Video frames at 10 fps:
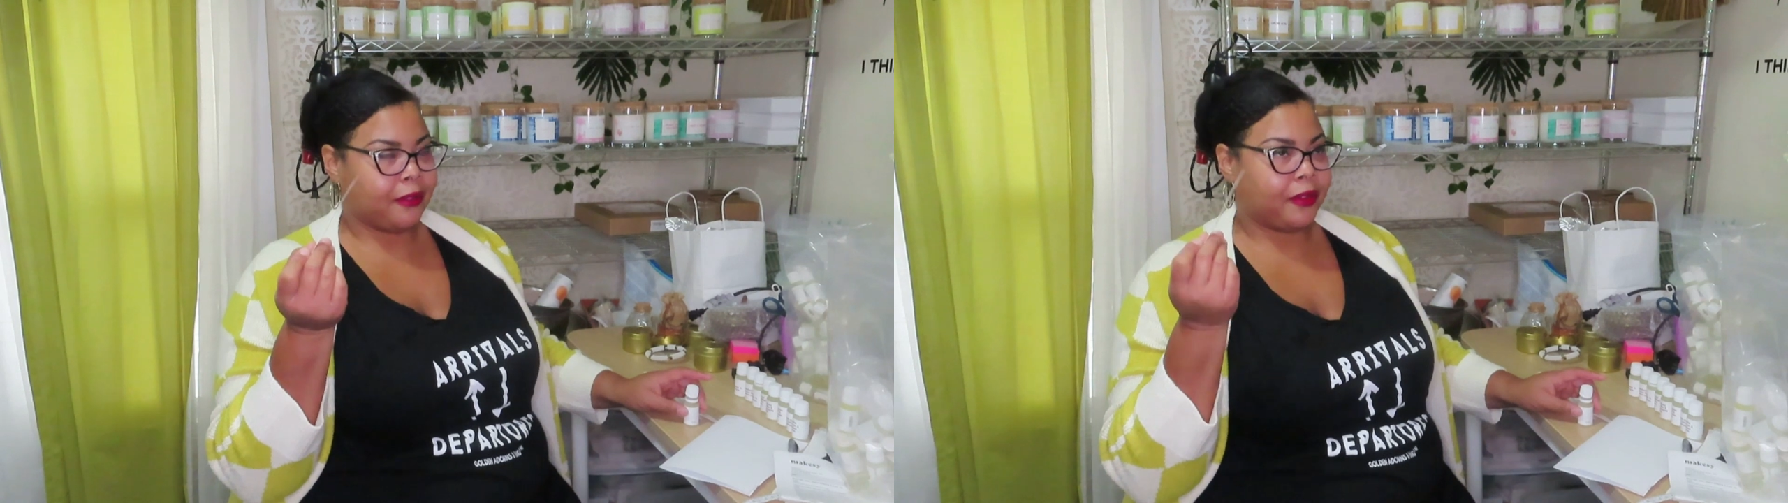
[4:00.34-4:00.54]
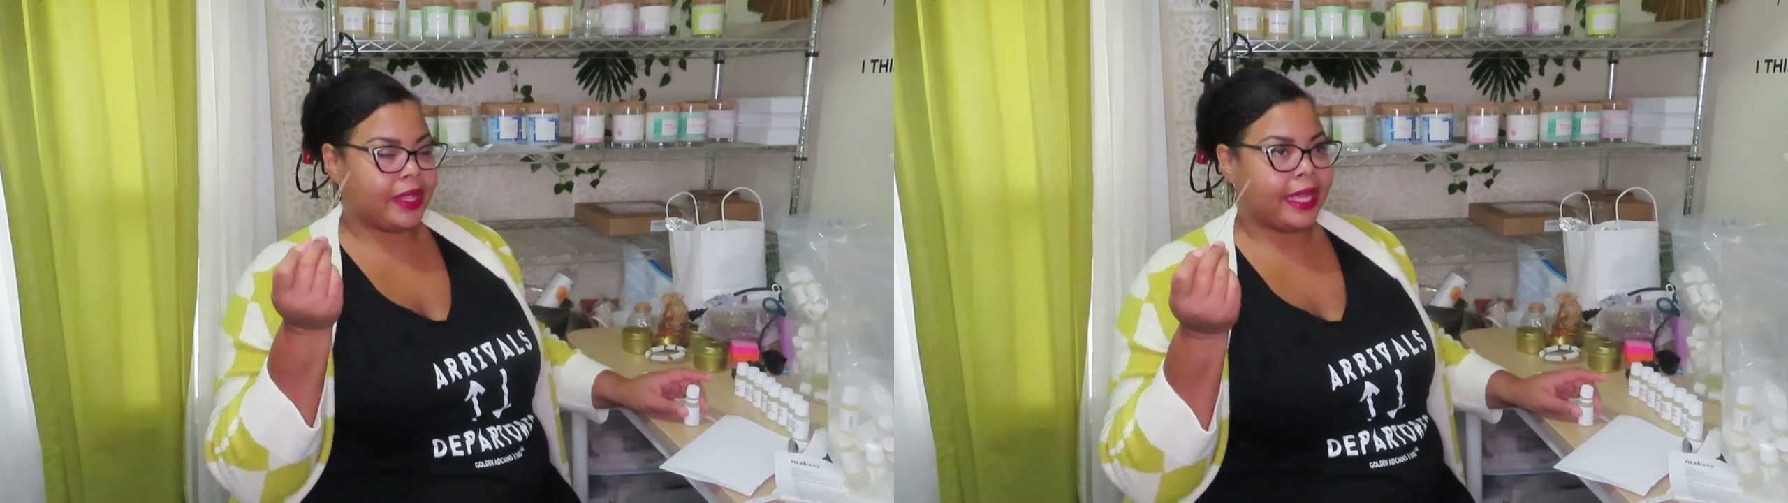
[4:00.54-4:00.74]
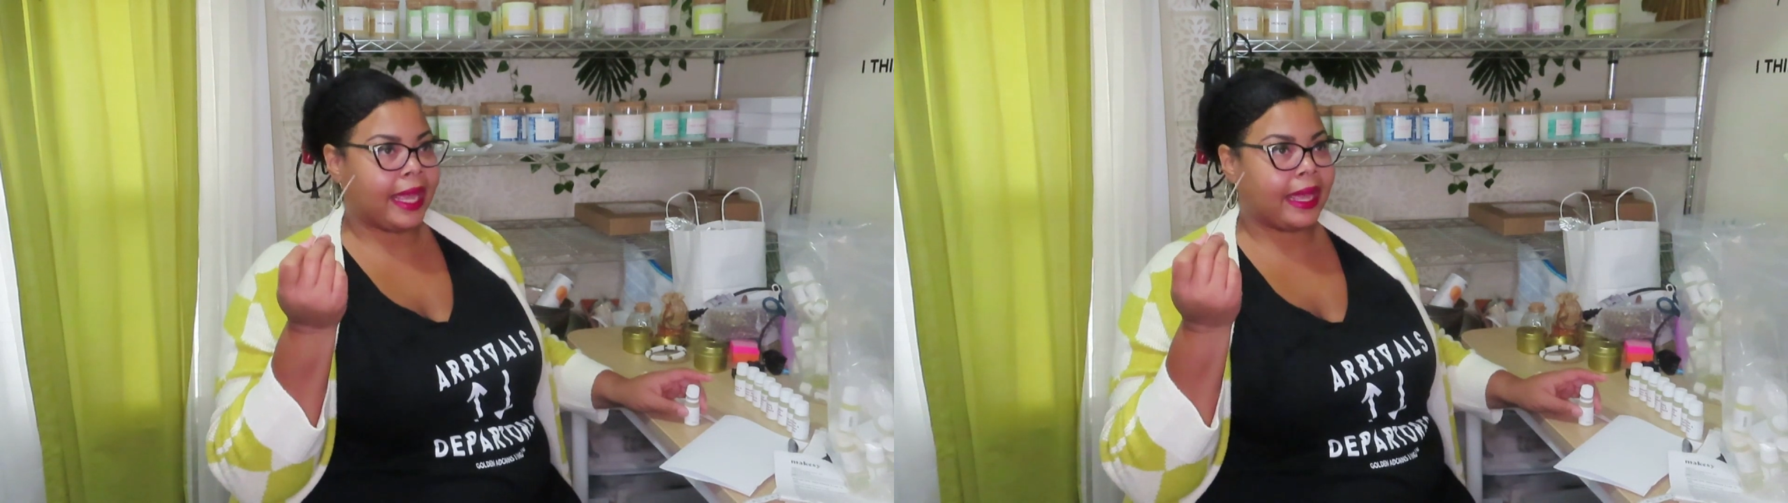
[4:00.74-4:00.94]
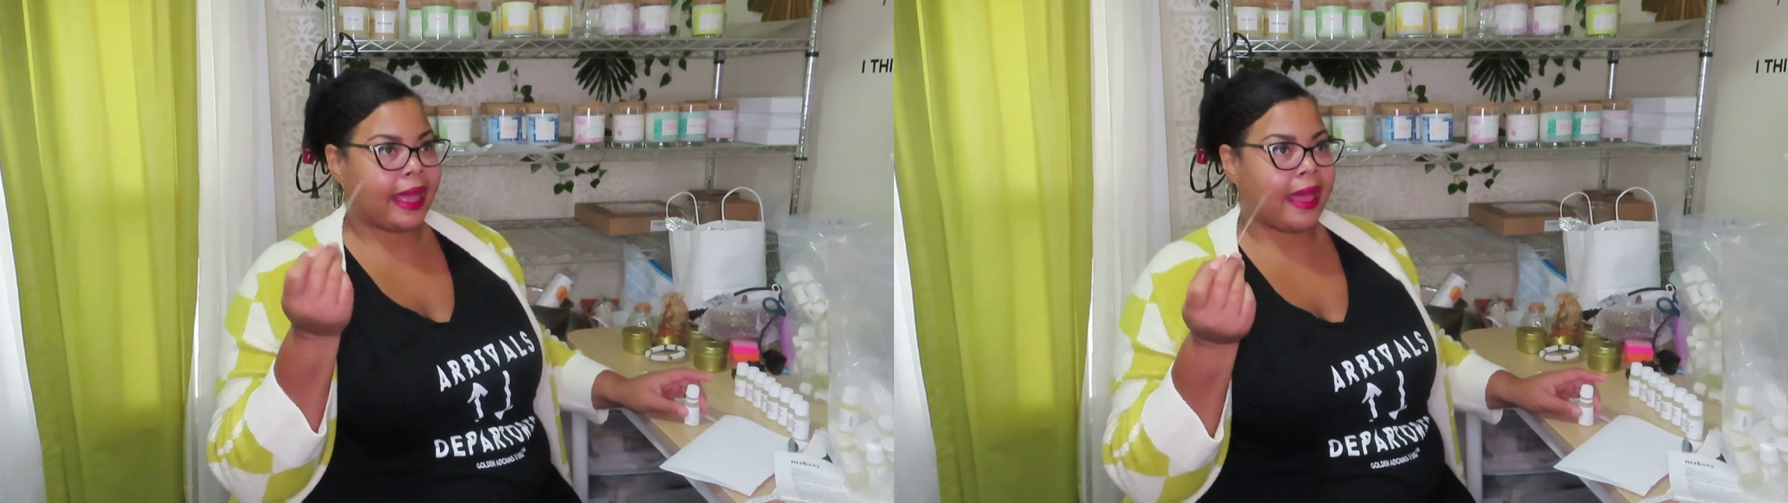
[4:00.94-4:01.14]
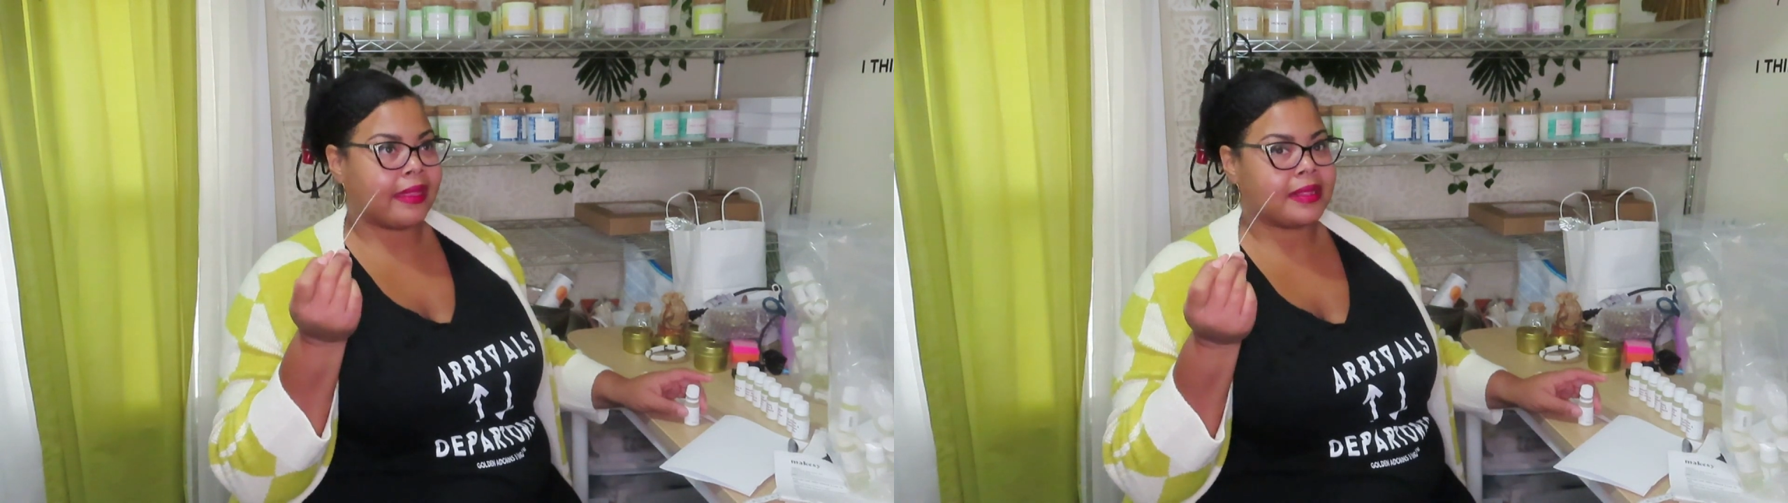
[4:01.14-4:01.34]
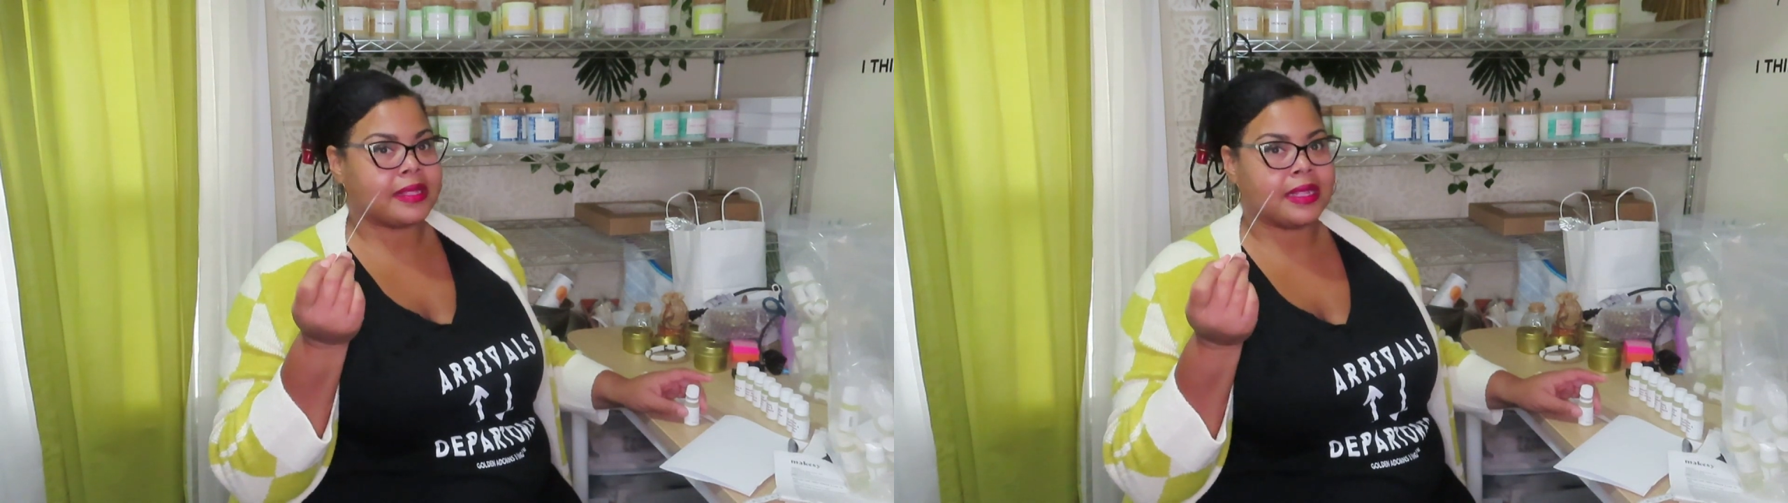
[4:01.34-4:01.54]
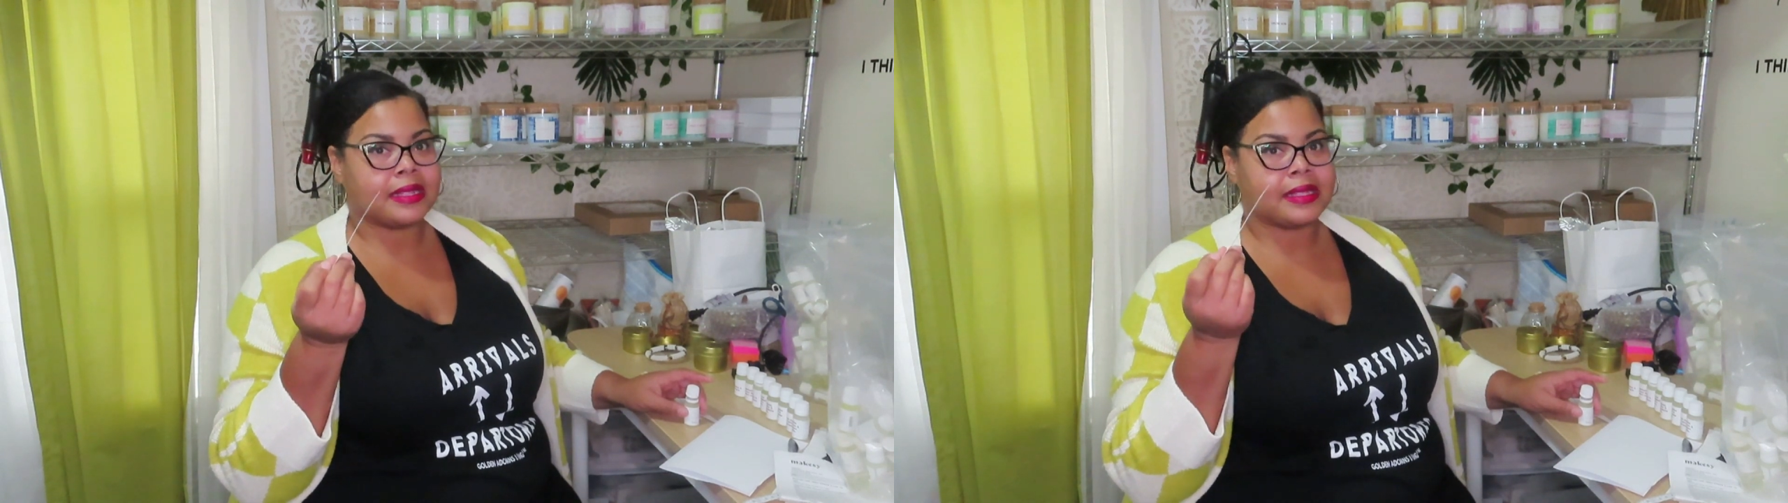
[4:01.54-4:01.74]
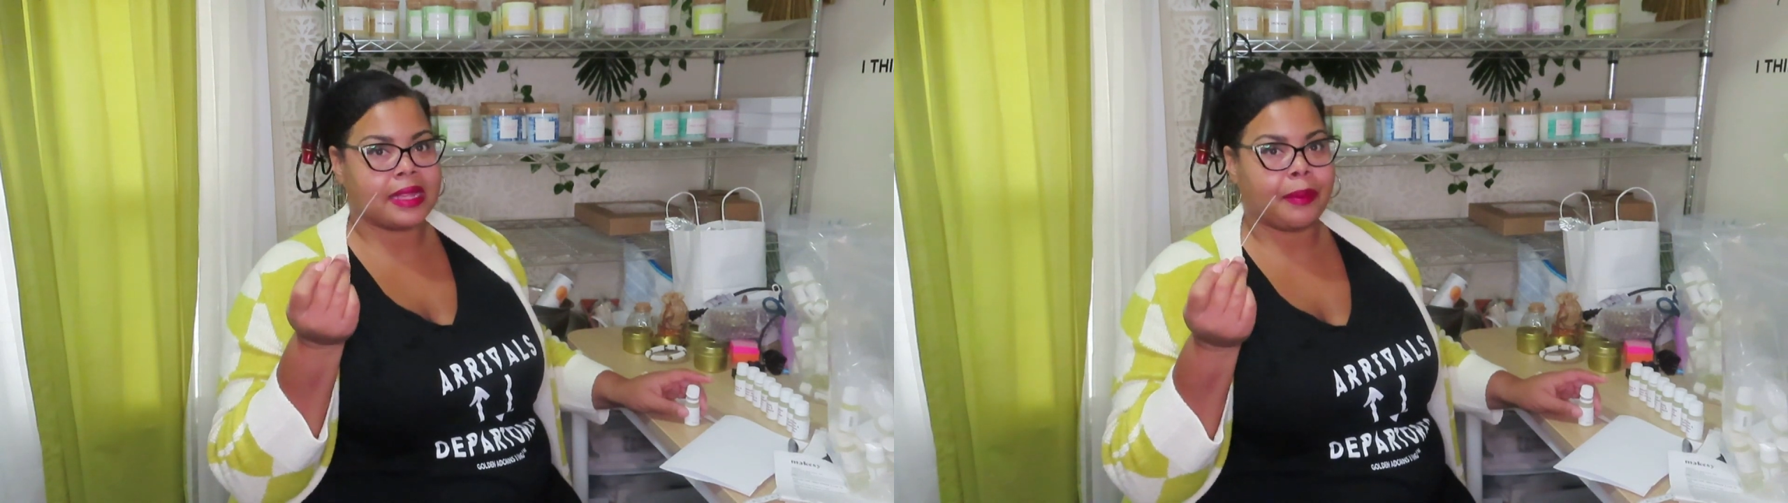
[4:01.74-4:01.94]
I feel like I got this in
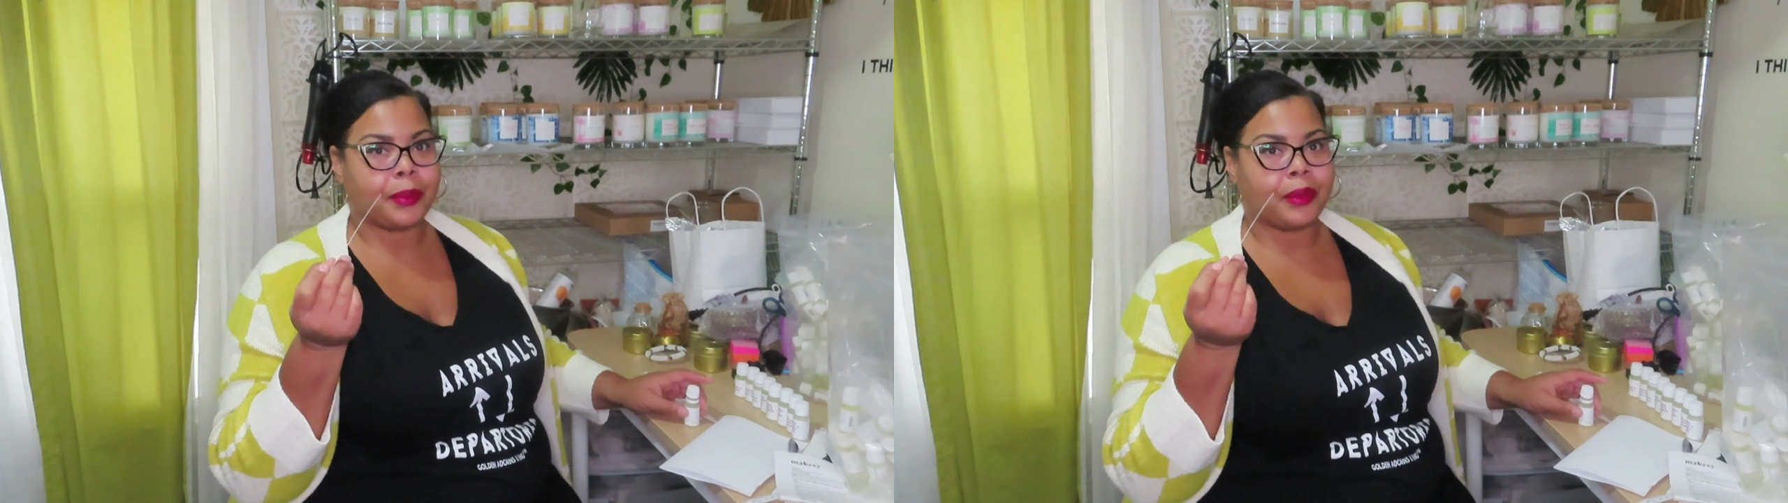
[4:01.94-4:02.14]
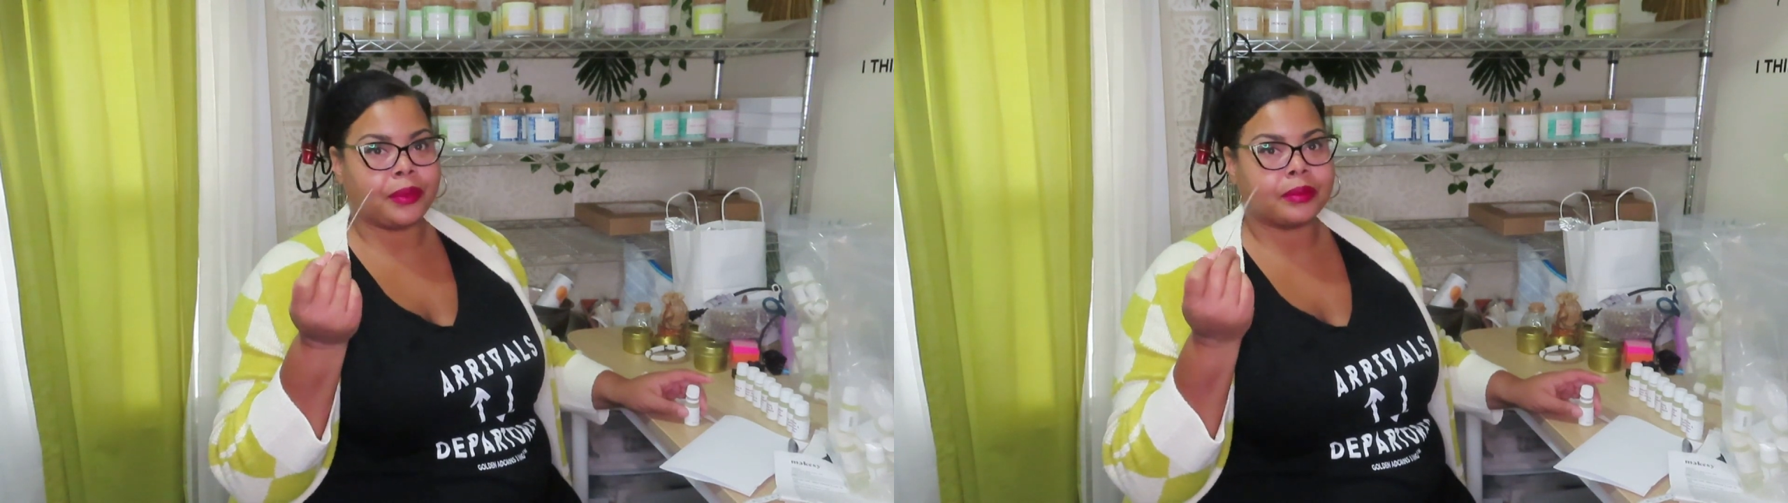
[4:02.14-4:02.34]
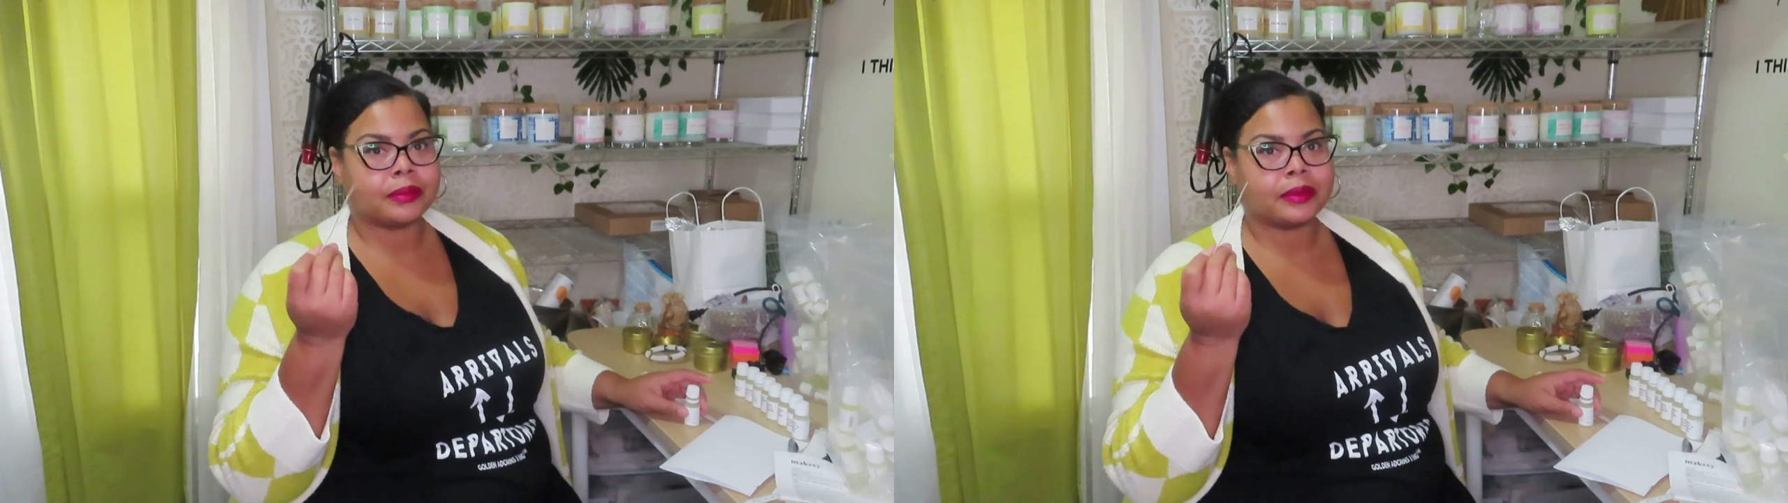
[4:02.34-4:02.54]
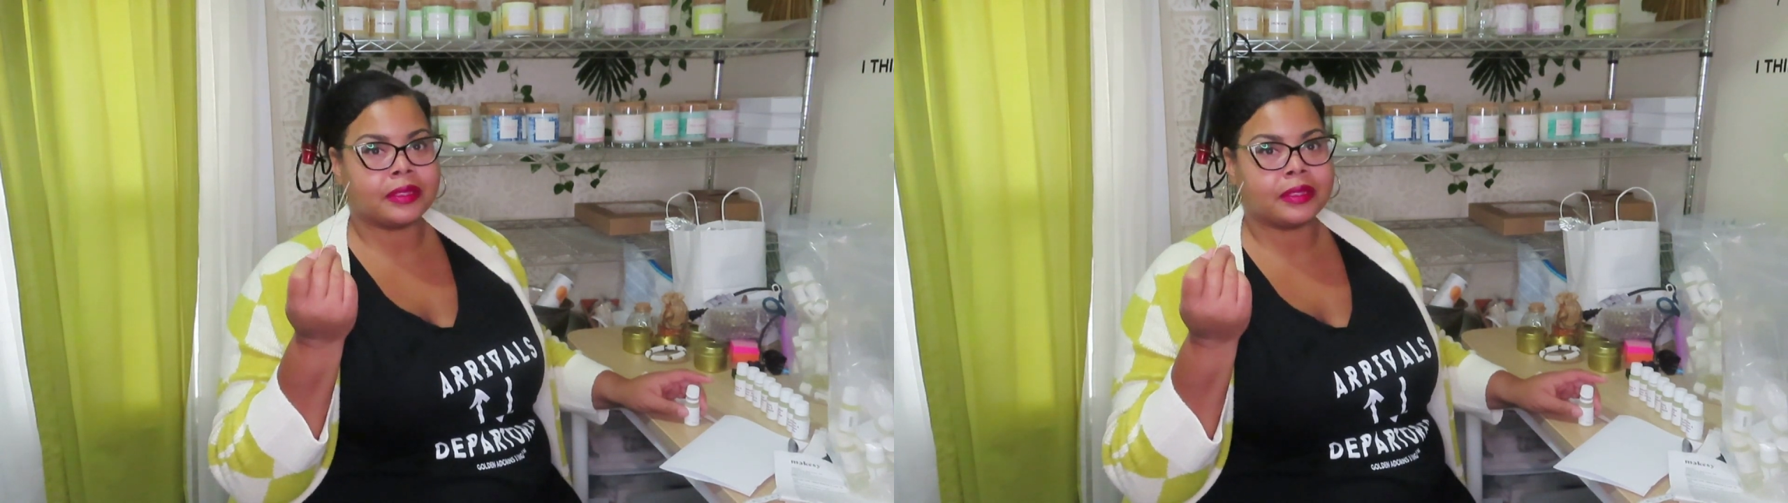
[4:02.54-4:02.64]
a sample.